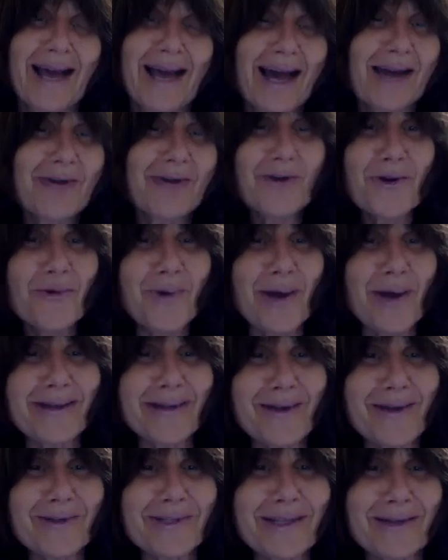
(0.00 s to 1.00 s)
I don't know why
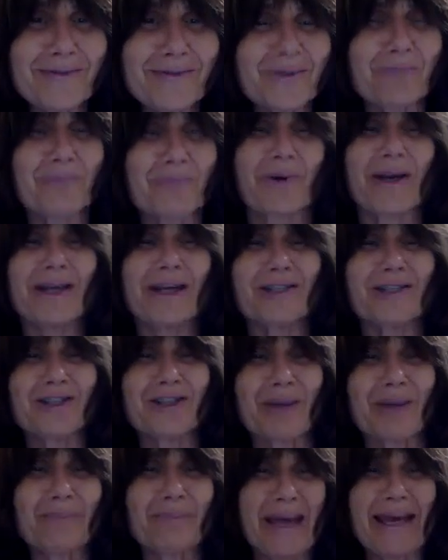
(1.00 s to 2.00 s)
they always have to break
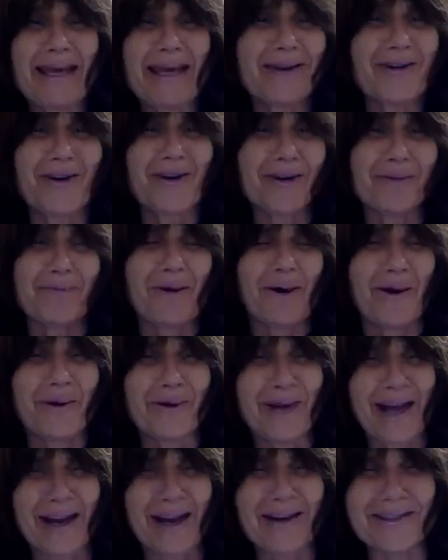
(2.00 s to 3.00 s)
champagne on a boat.
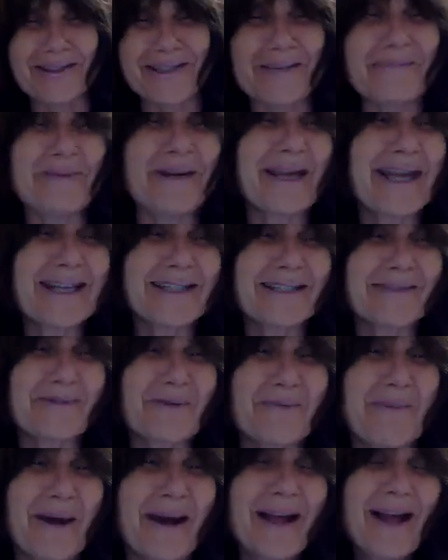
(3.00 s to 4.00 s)
Somebody has to
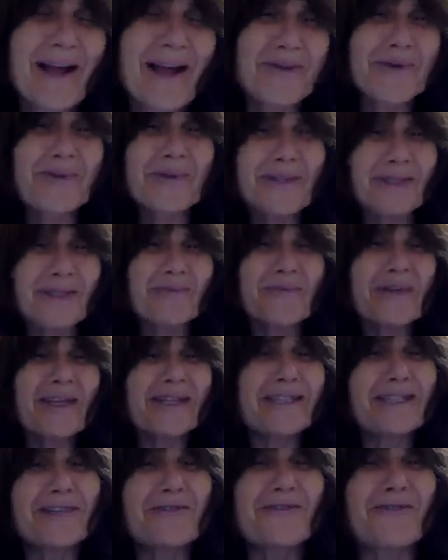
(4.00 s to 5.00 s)
remind, there was a
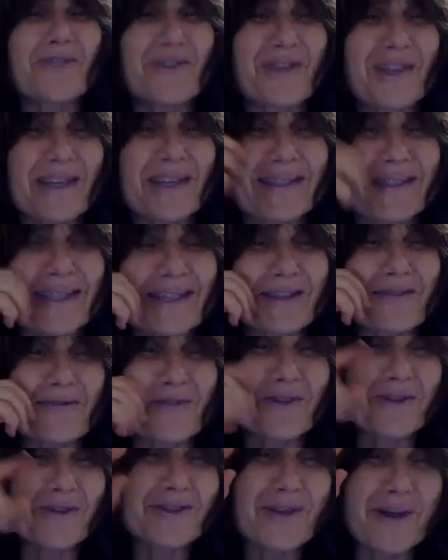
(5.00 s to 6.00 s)
reason for this. Like, the
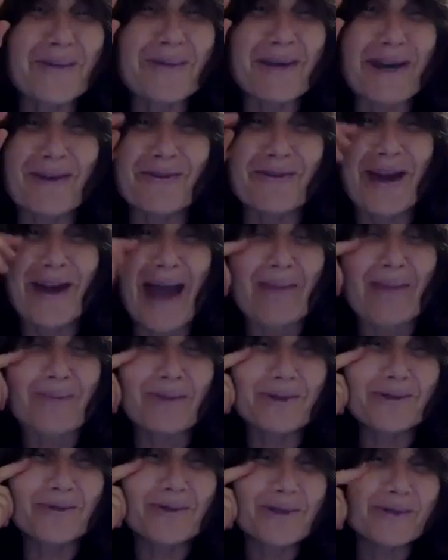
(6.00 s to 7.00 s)
first time it ever
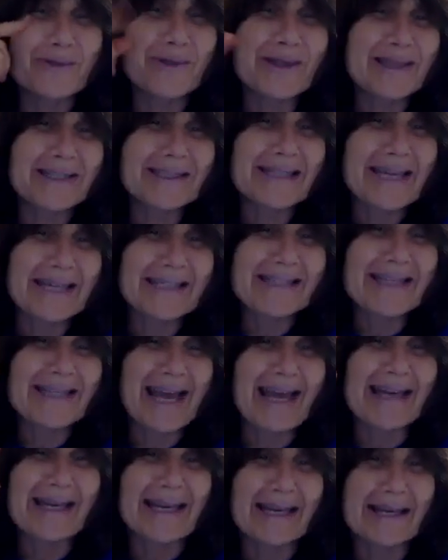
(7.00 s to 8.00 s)
happened was with the
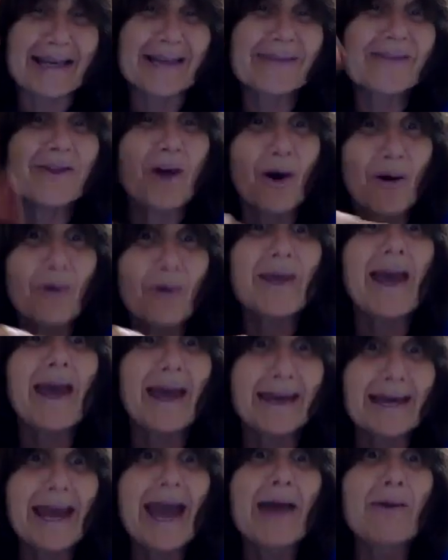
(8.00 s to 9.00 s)
Titanic. Oh
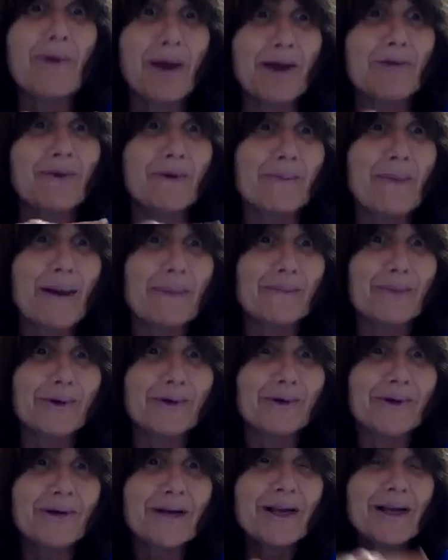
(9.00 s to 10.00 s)
yeah, now I
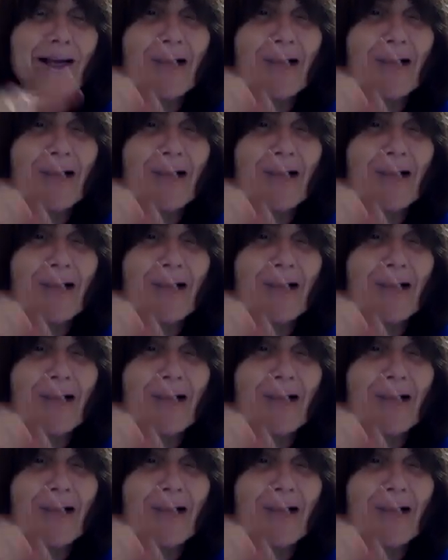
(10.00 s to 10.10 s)
remember.